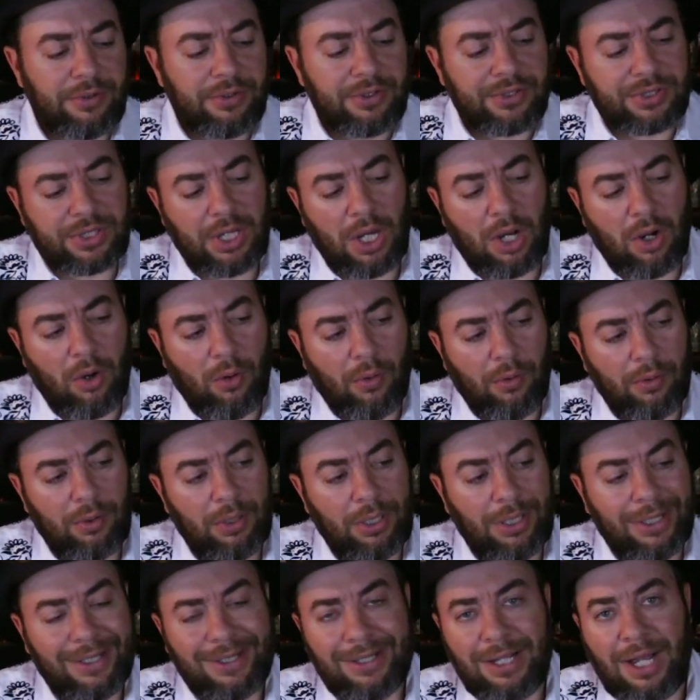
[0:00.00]
So,
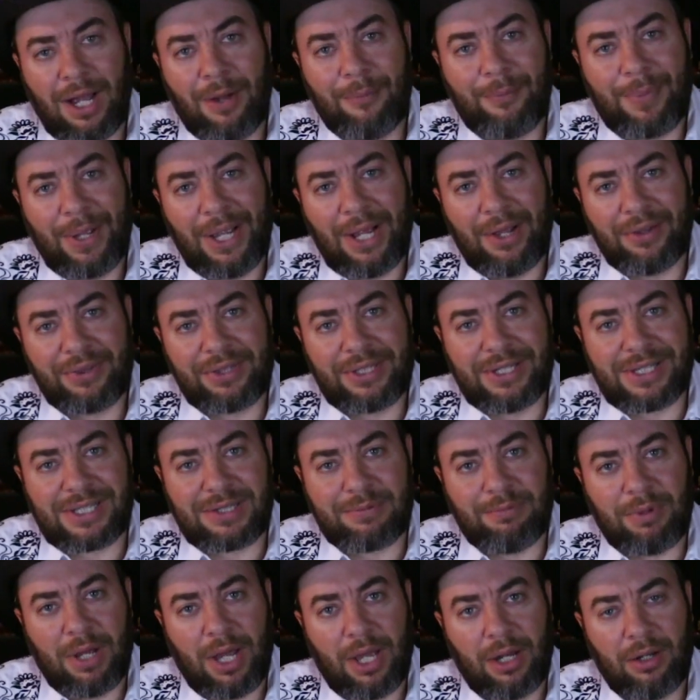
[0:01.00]
about this
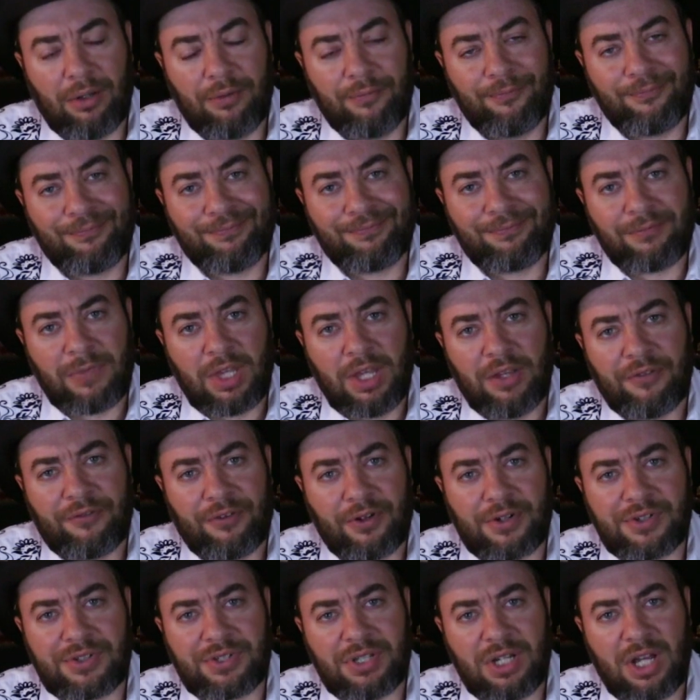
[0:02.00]
bottle,
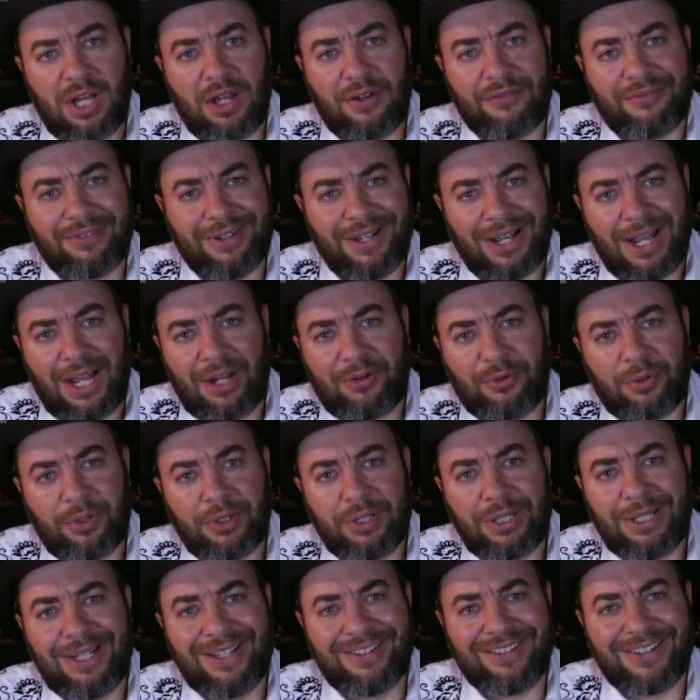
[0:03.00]
first off, I
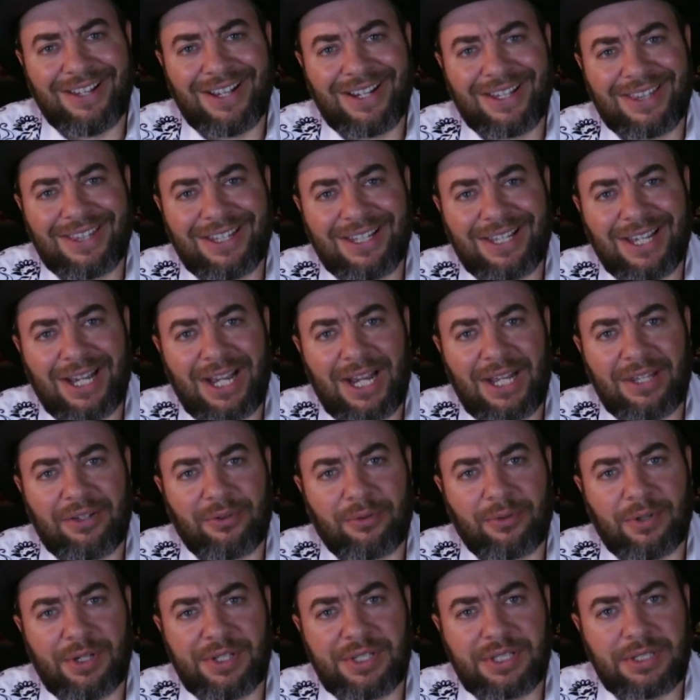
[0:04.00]
really like the guy that
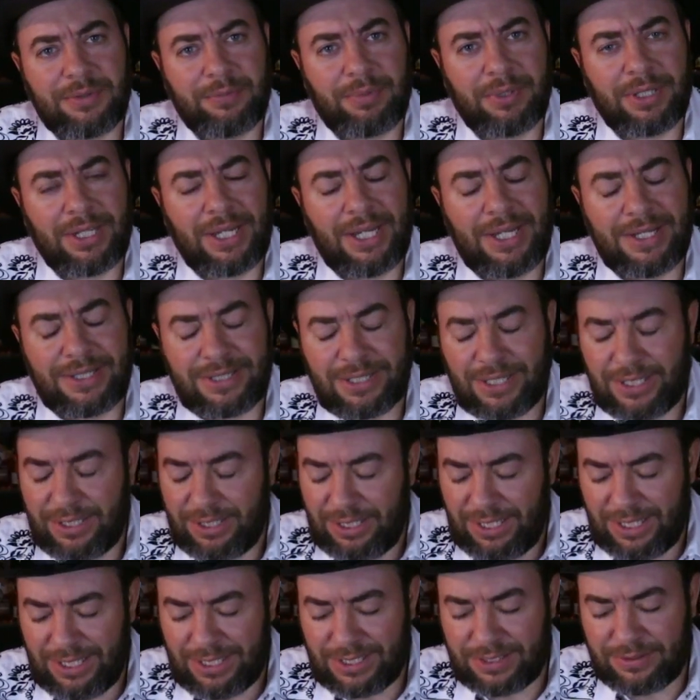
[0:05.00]
runs the place.
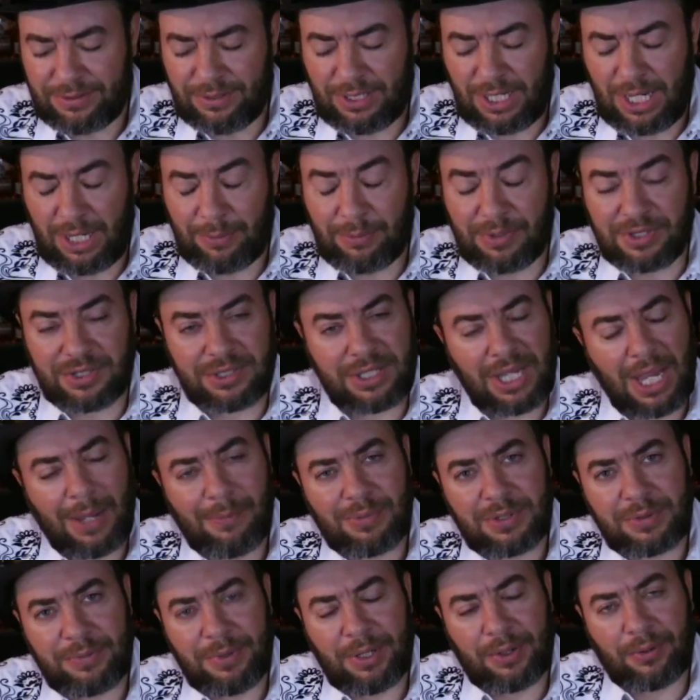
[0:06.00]
His name
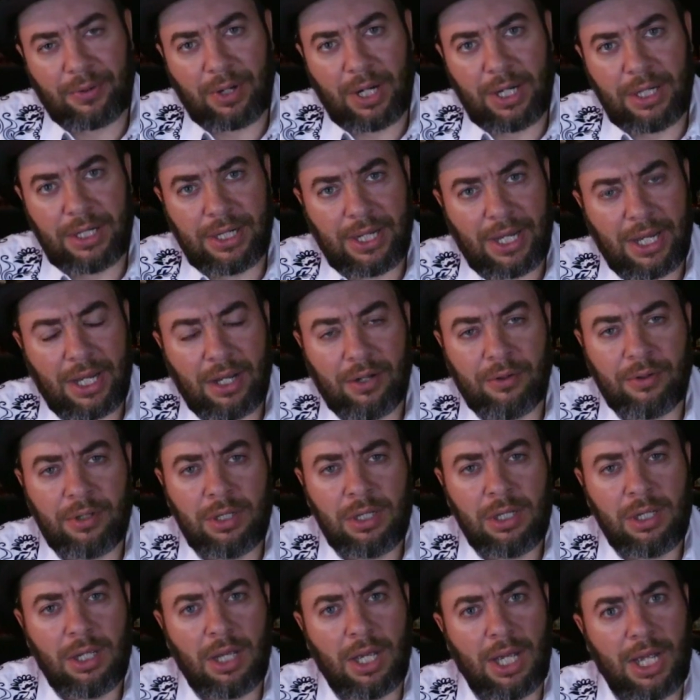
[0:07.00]
escapes me right now.
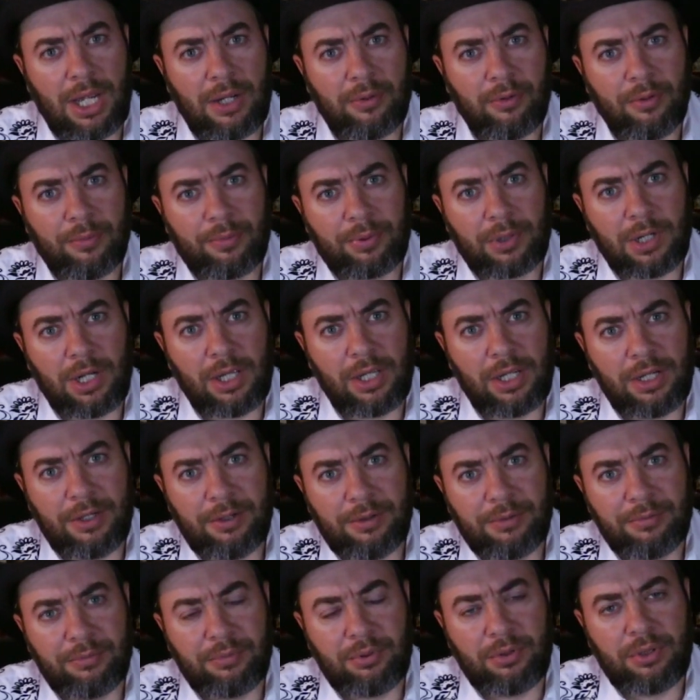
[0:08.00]
I will
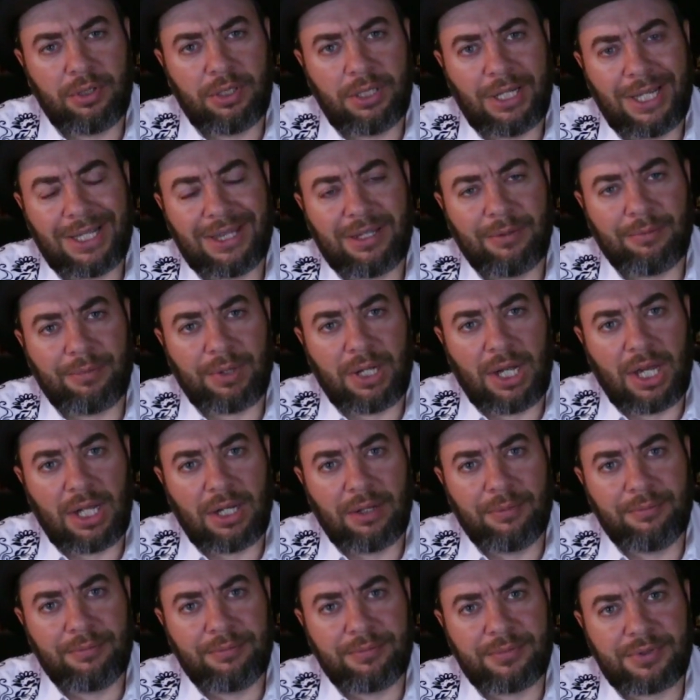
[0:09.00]
probably put it at the
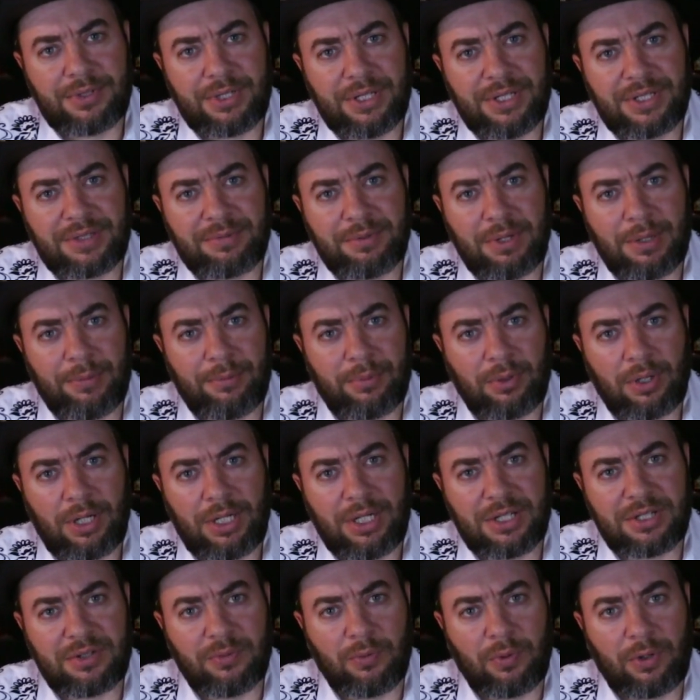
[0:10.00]
bottom since my
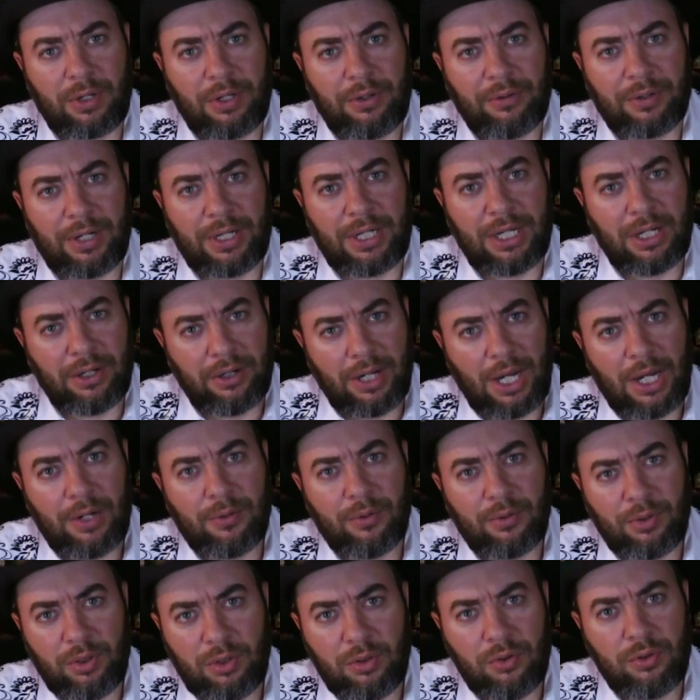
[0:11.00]
brain isn't working right now. I
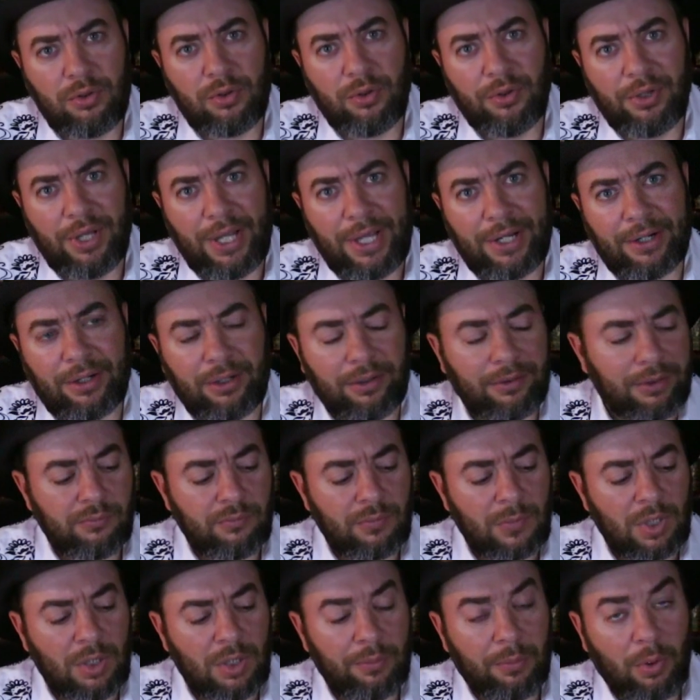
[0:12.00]
will Google later.
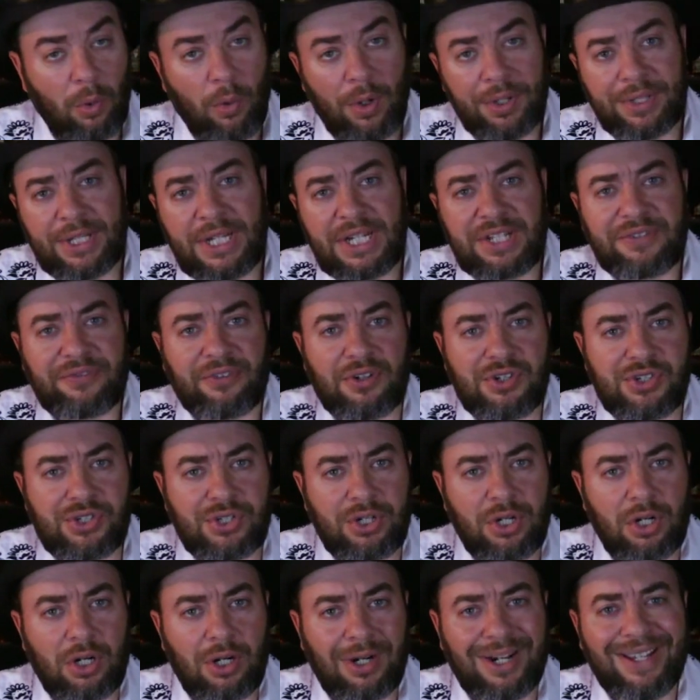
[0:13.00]
But one thing's for
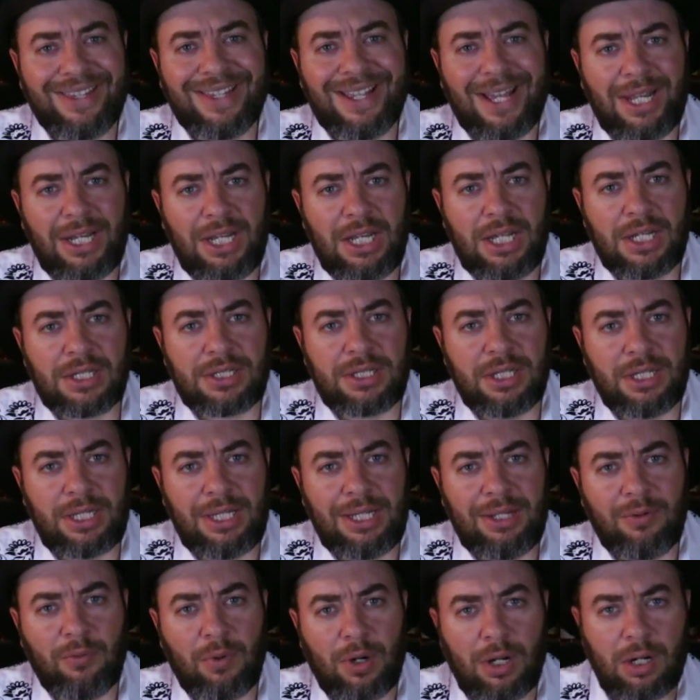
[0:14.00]
sure, and that is that
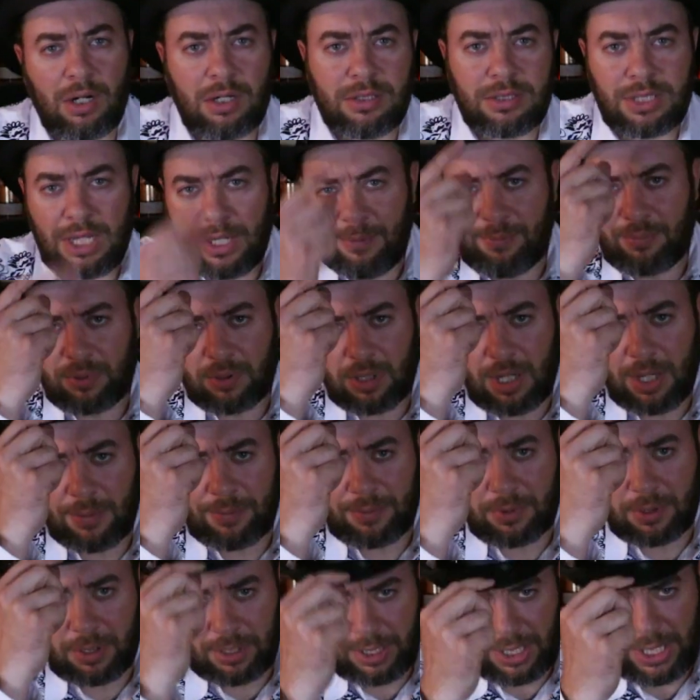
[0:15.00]
he wears a
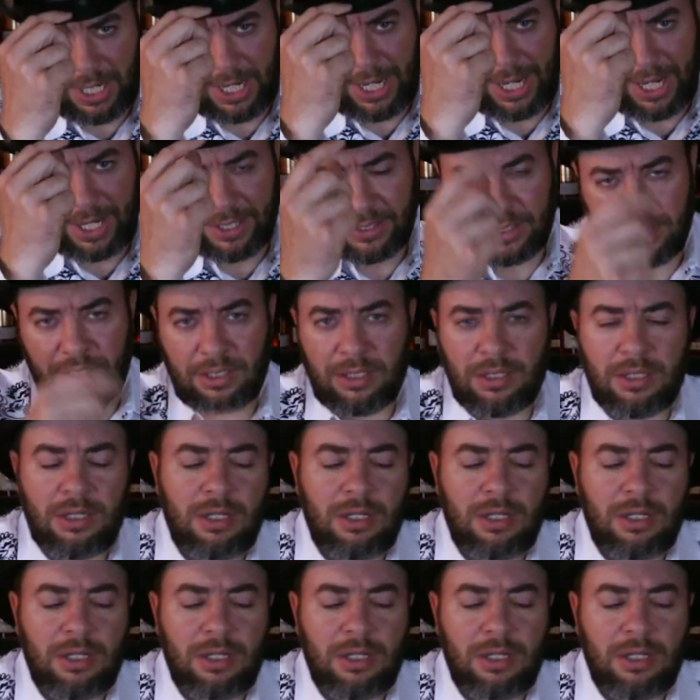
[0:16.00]
proper hat.